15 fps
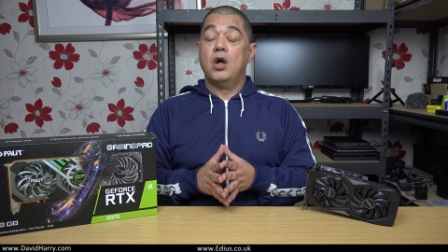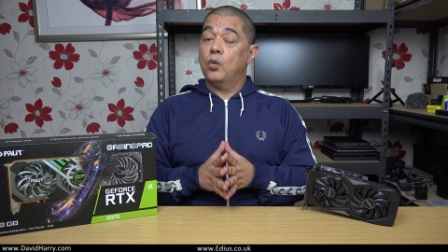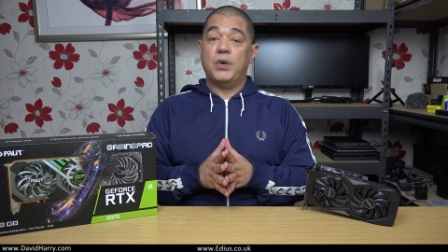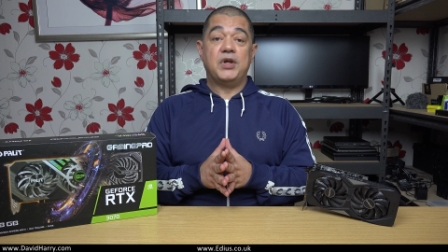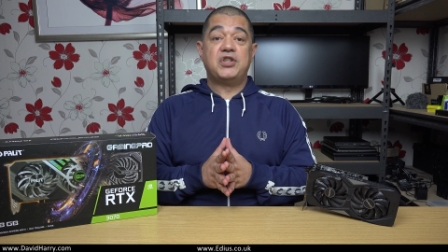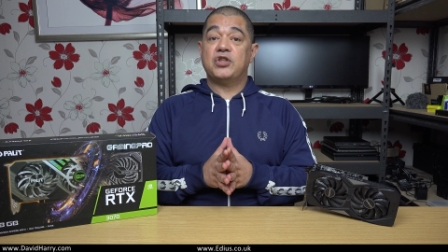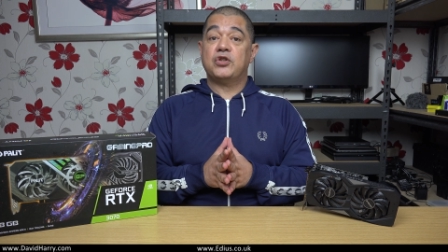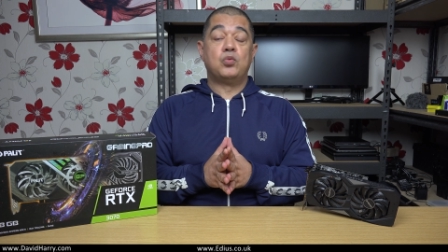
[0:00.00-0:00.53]

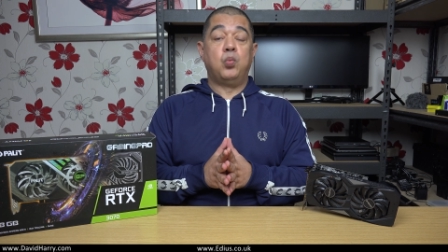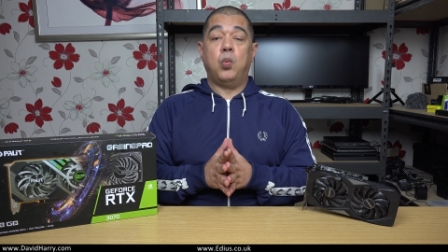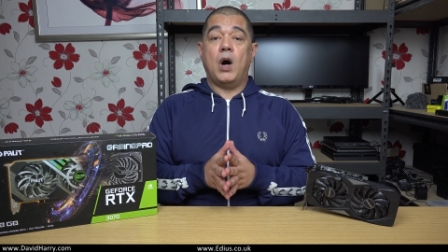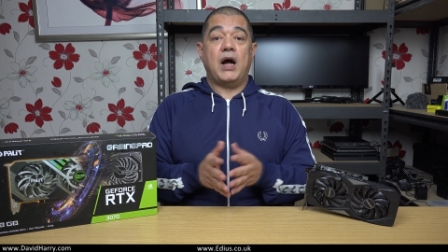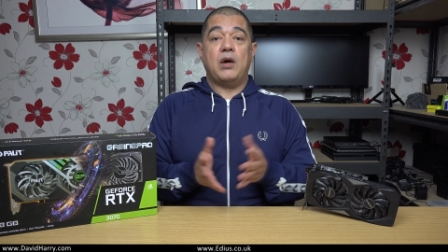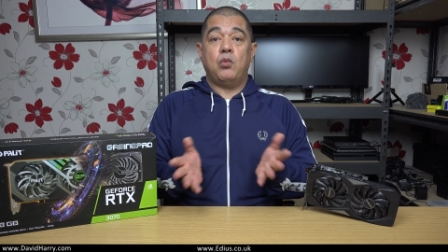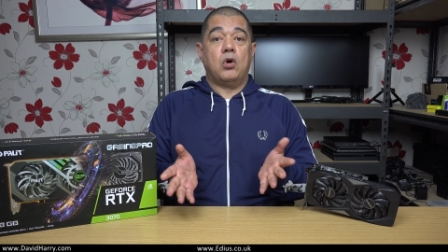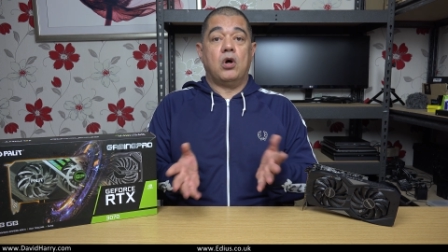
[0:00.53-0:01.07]
which is
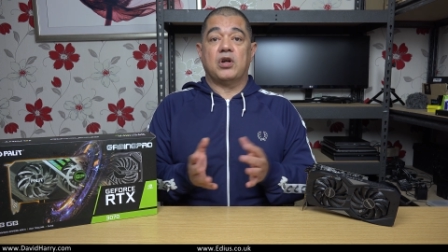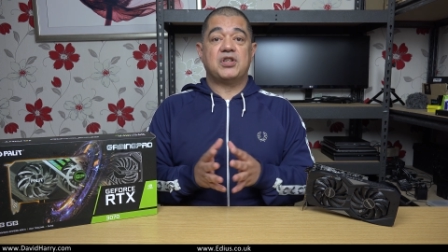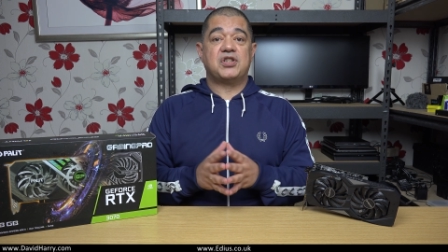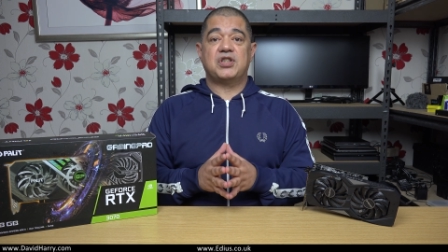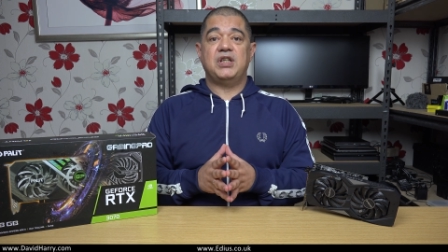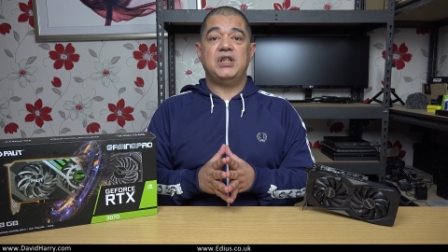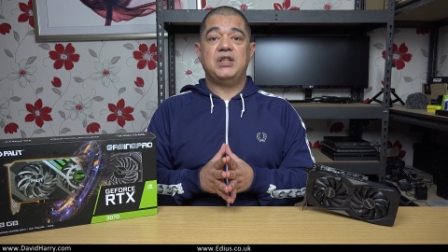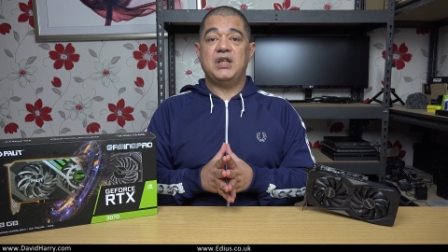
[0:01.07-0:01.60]
why we're going to
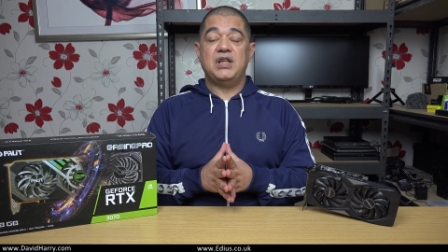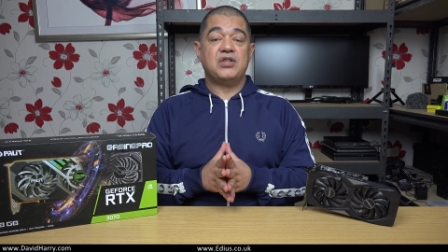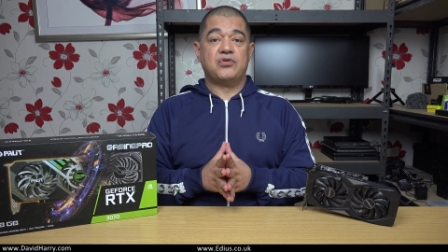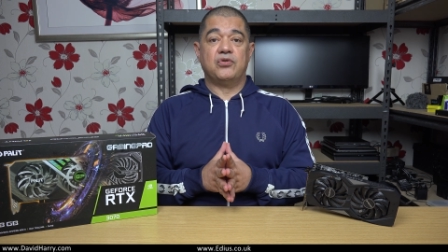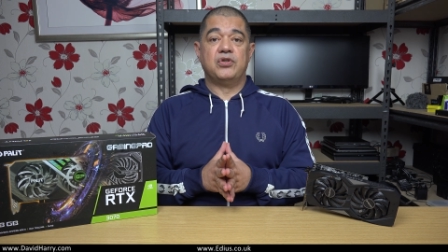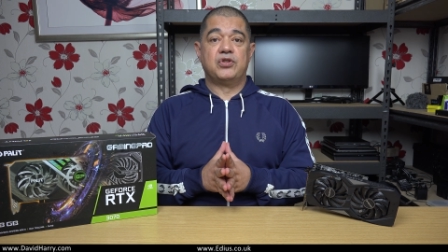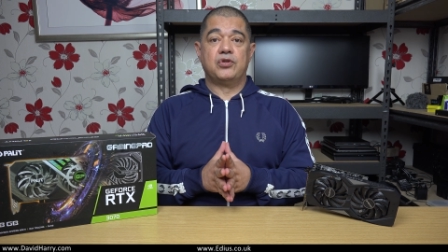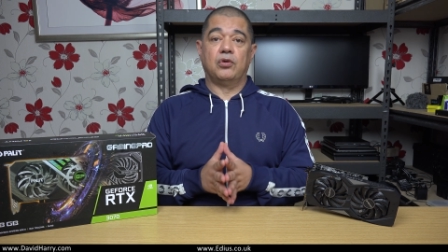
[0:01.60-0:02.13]
see
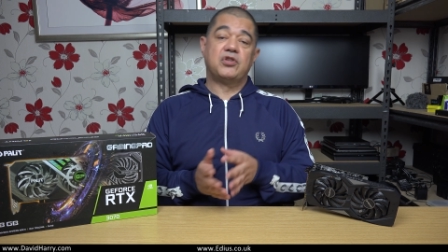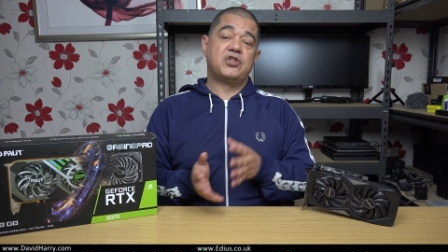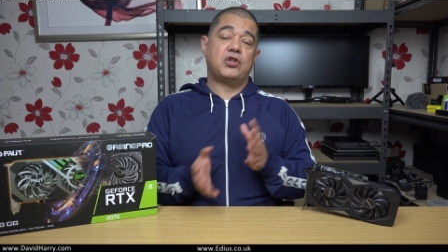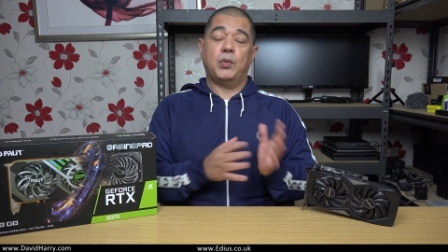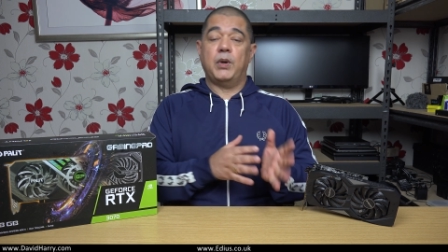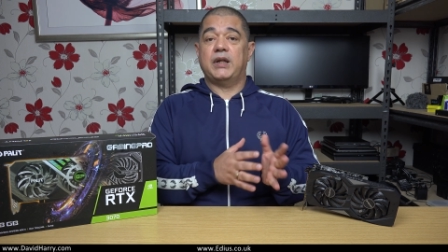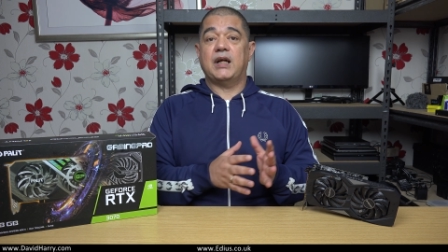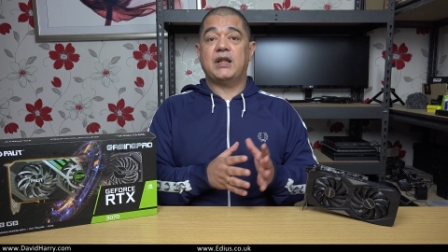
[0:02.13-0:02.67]
these results
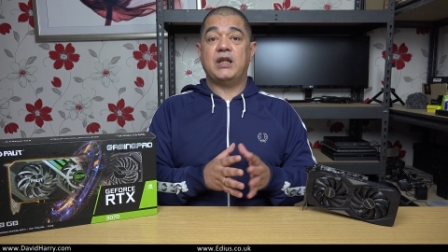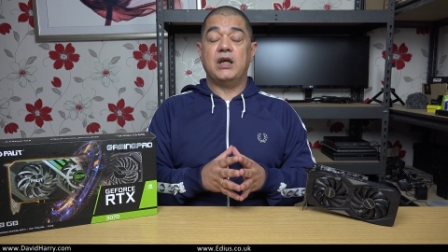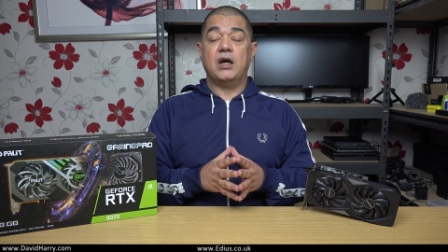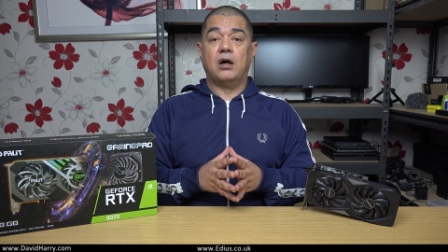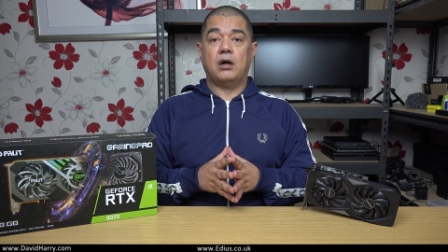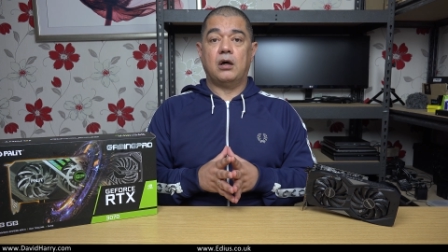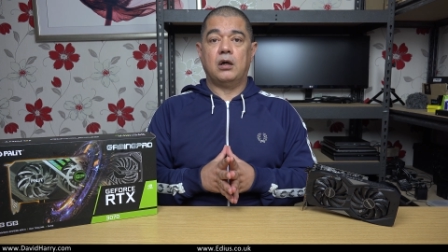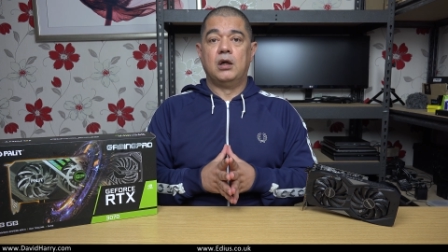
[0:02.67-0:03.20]
the way that they
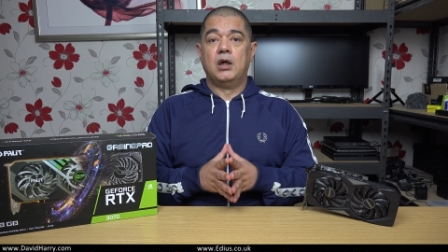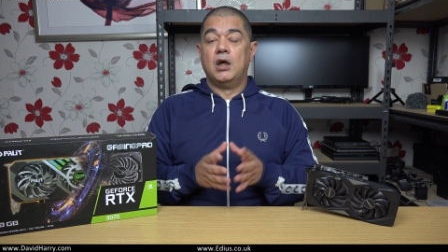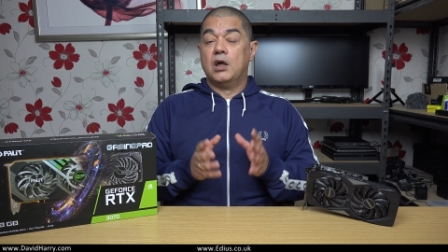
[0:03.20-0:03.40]
are.